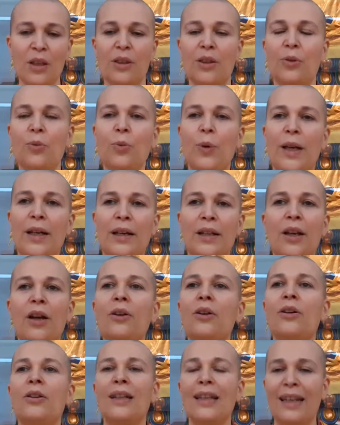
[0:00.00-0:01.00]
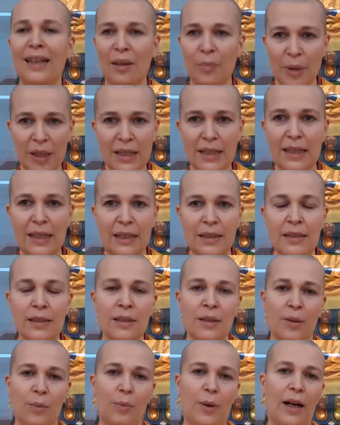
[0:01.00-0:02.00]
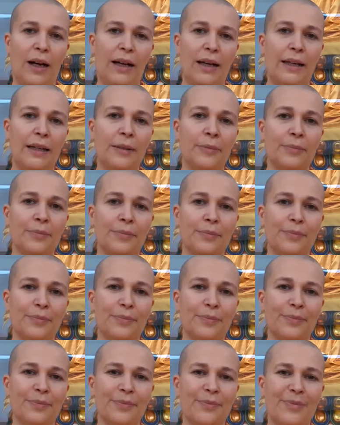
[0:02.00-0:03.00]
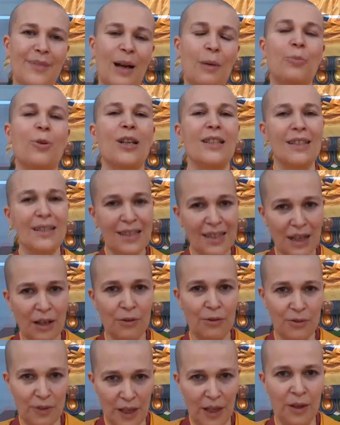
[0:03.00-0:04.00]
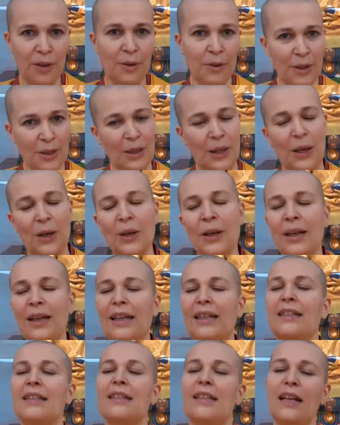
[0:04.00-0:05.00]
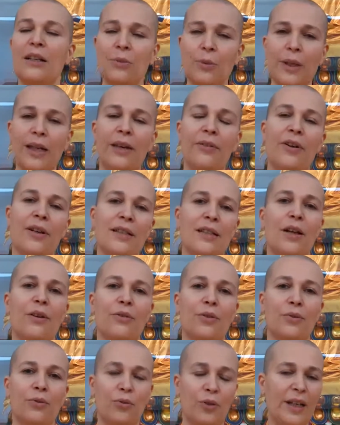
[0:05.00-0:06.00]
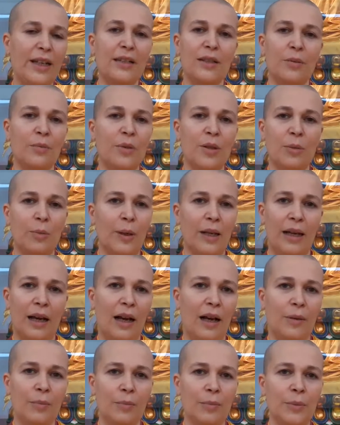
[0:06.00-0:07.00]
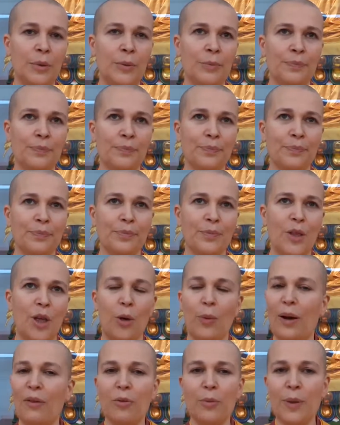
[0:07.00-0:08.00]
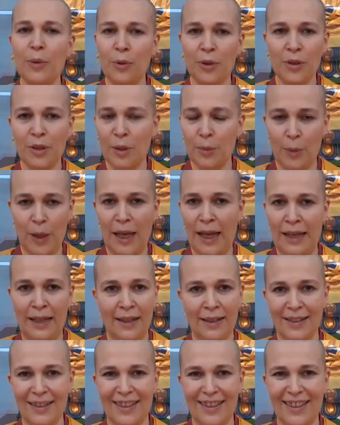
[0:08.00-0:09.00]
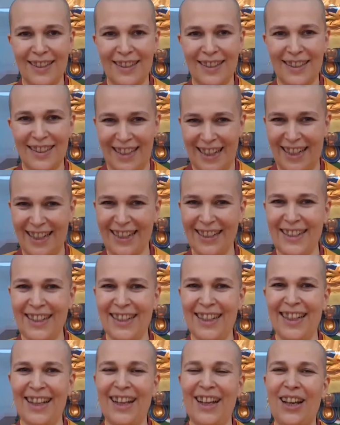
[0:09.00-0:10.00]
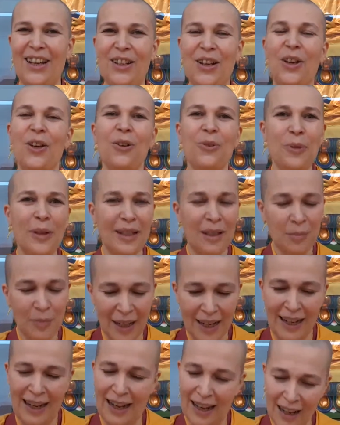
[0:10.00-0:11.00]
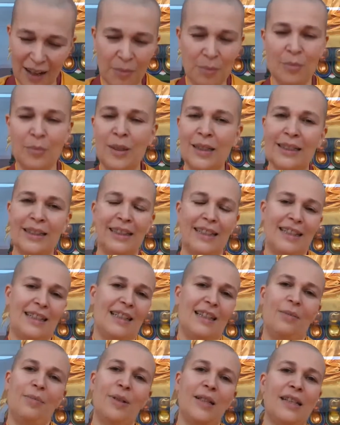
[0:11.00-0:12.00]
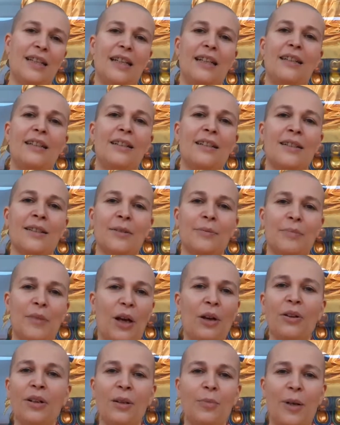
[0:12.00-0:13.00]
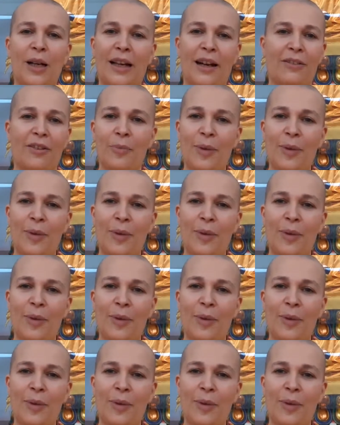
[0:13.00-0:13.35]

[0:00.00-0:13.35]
then we are no longer limited by our present self-view. Instead, we give ourselves the freedom to become whoever we want to be. And who we can become is limited only by our